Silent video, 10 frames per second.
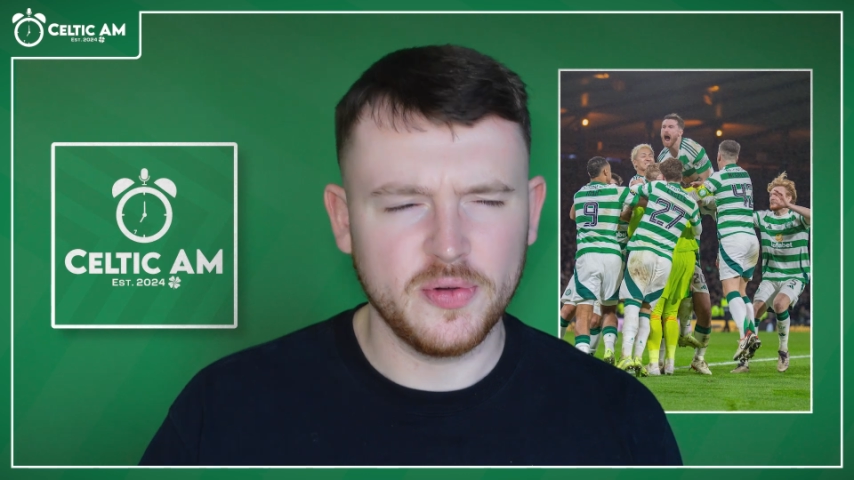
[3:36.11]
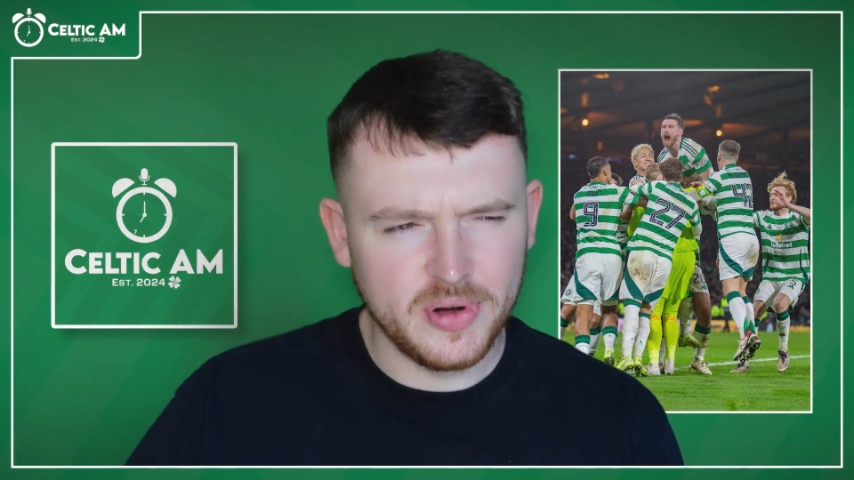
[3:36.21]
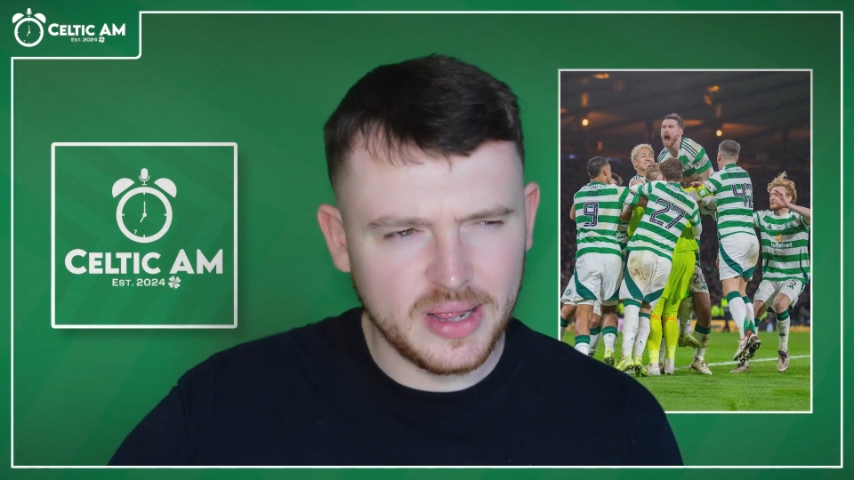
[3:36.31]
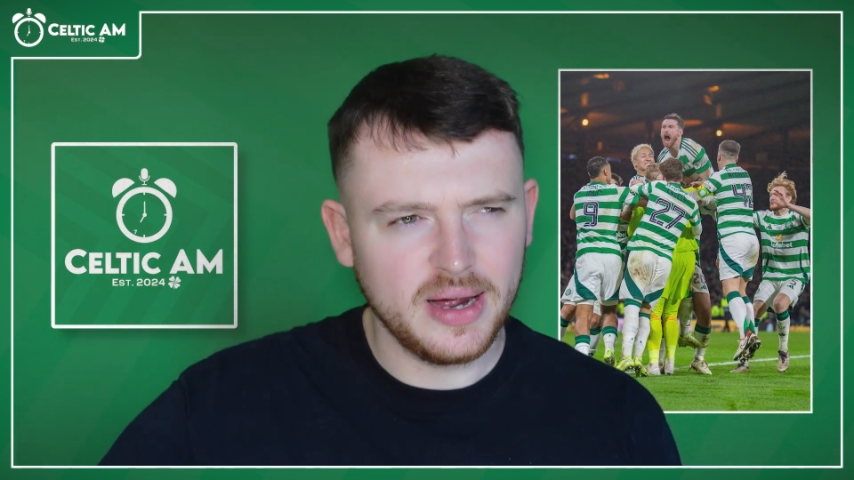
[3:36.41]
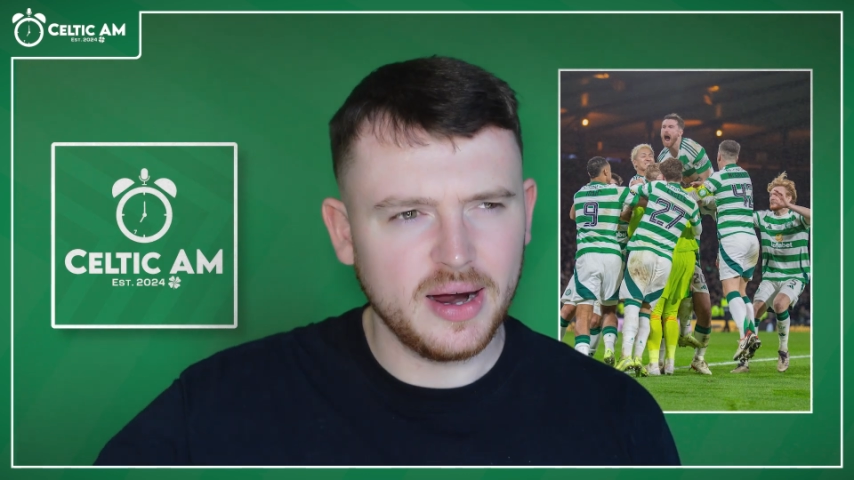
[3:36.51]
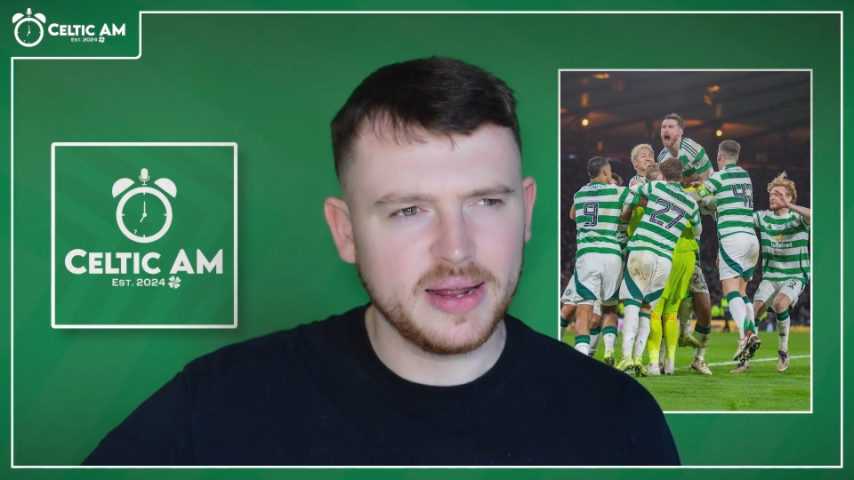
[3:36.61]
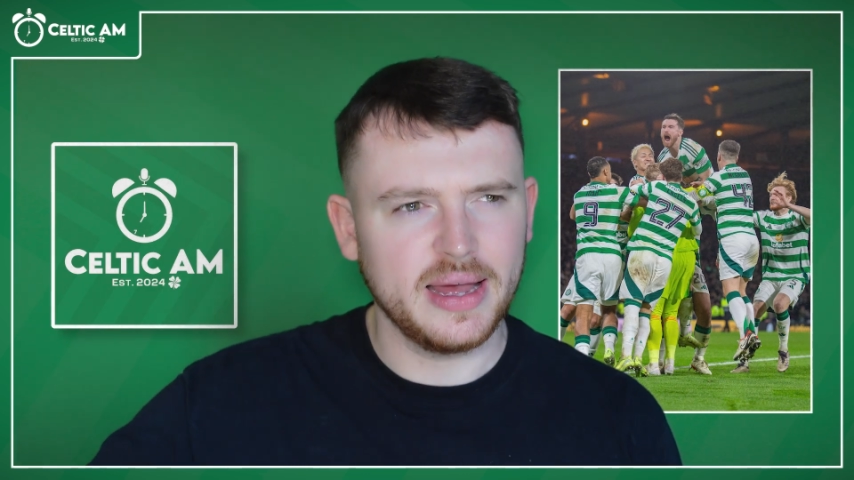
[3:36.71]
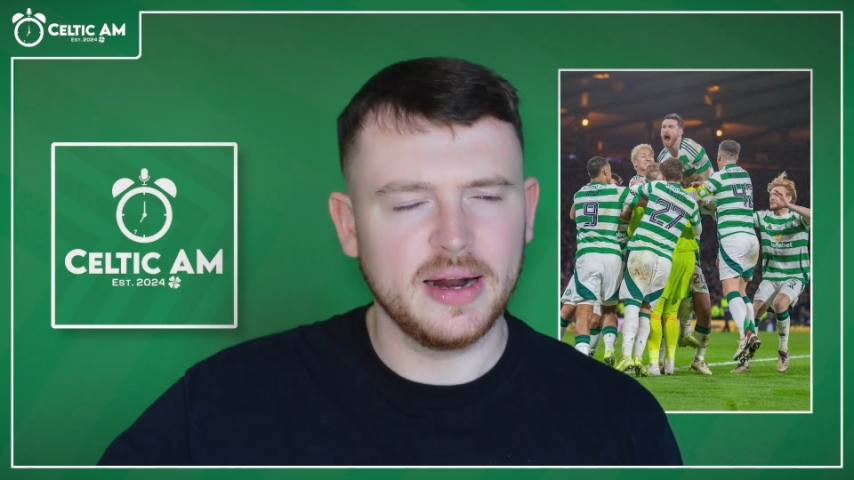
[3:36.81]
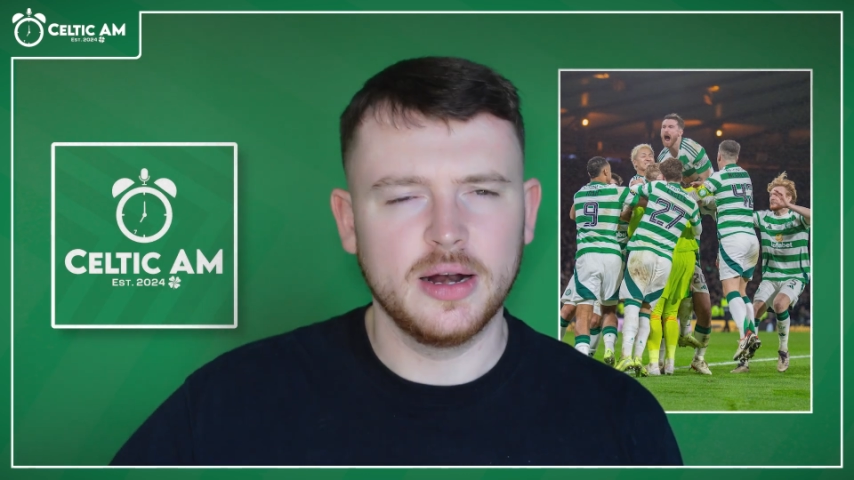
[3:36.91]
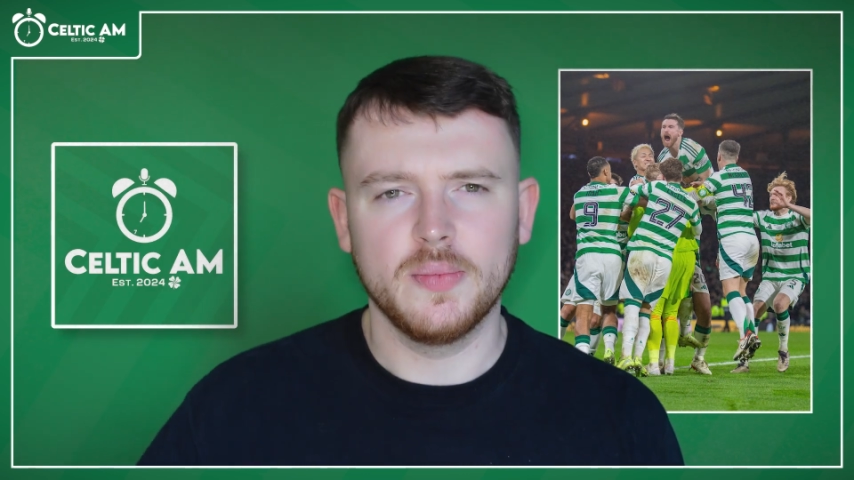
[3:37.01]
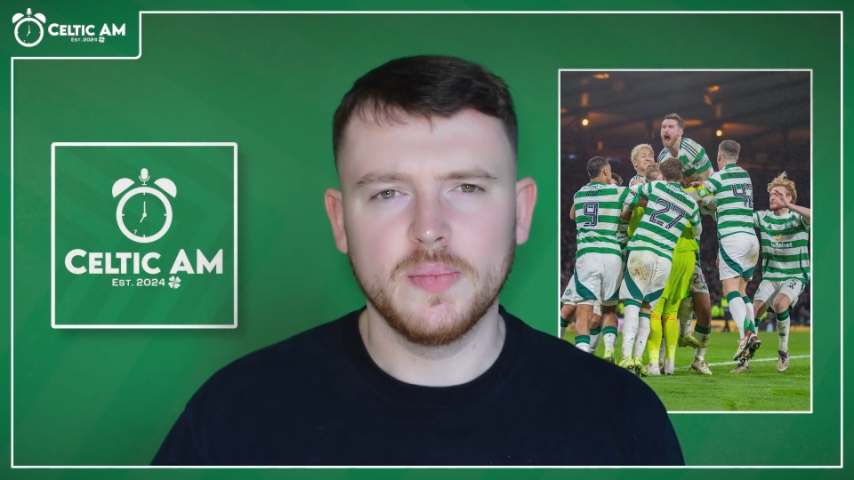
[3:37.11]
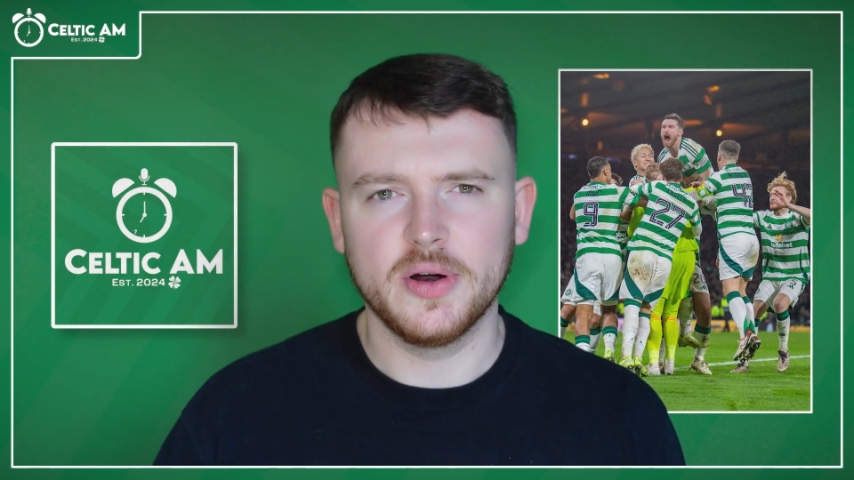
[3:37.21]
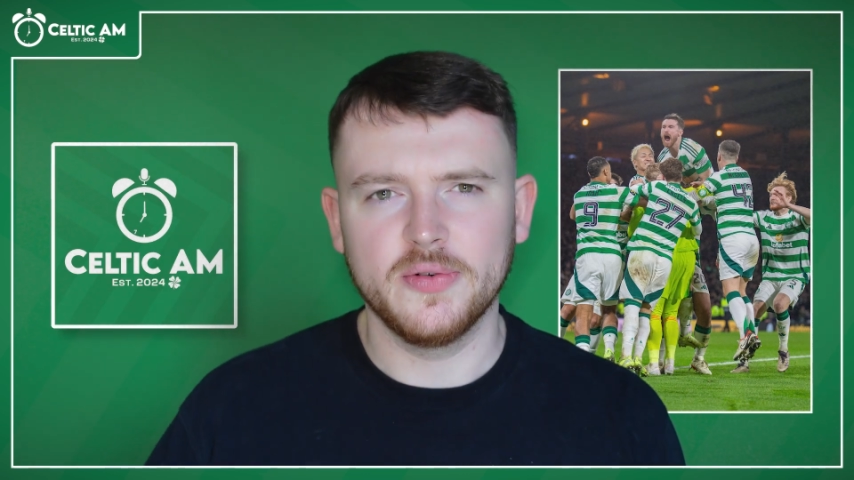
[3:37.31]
We really are getting a number